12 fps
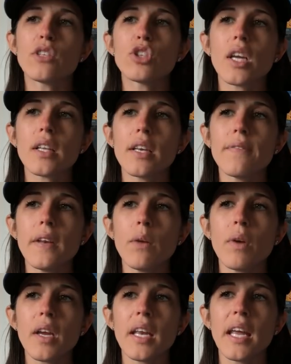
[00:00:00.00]
I checked, if
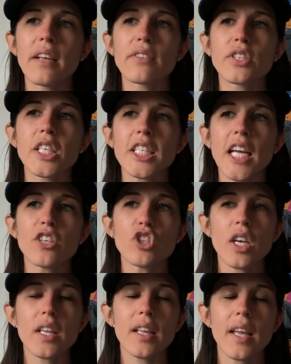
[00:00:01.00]
anyone can answer this, I
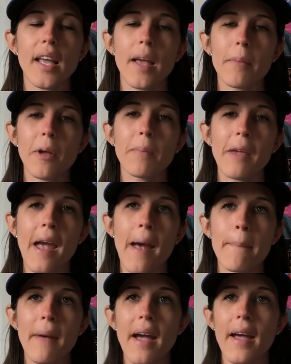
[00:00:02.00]
checked the MLB
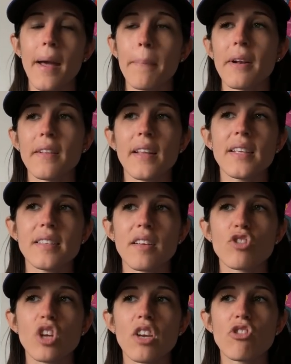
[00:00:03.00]
at bat app, and unless
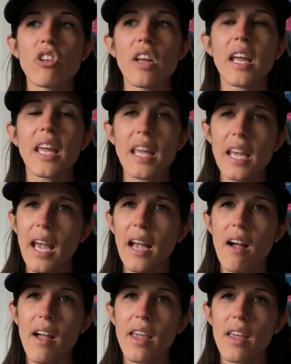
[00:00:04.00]
they changed it, Kike
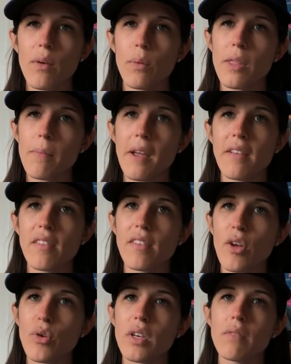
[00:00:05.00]
got hit with the
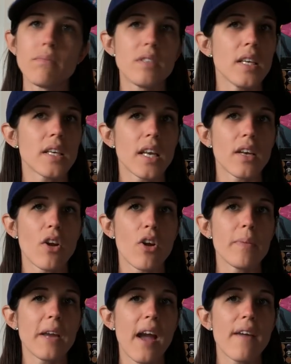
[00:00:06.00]
bases loaded, didn't get an
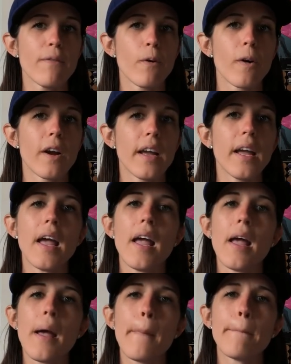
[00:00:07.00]
RBI for it.
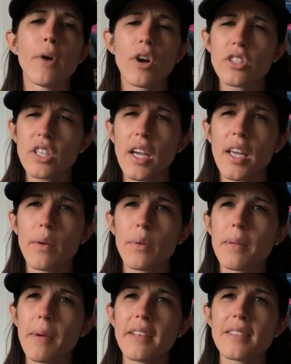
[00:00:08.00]
Barnes got hit
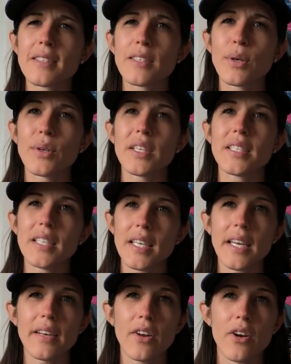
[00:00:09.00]
with the bases loaded,
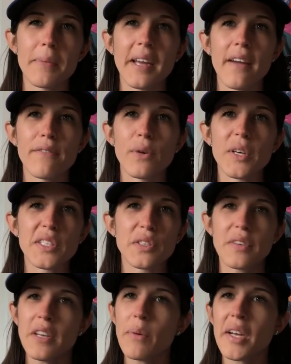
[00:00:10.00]
did get an RBI for it.
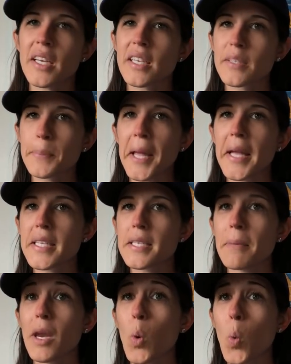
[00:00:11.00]
So if anyone can explain
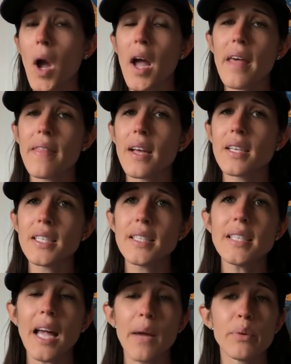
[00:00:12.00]
to me why that
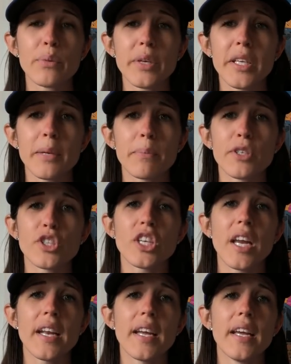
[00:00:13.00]
is, I would really
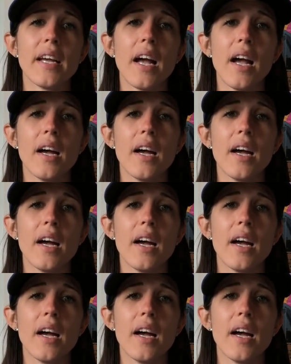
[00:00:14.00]
appreciate it.